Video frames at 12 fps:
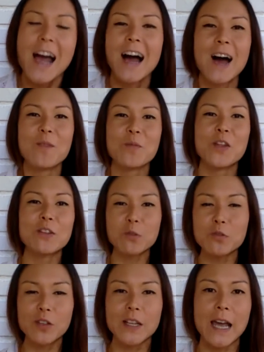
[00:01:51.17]
Um, this
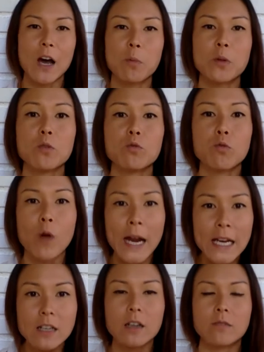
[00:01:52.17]
will really help you
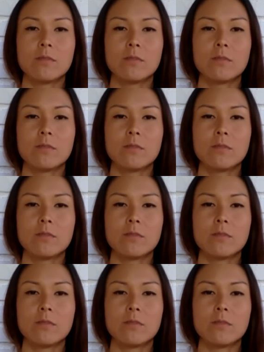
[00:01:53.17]
write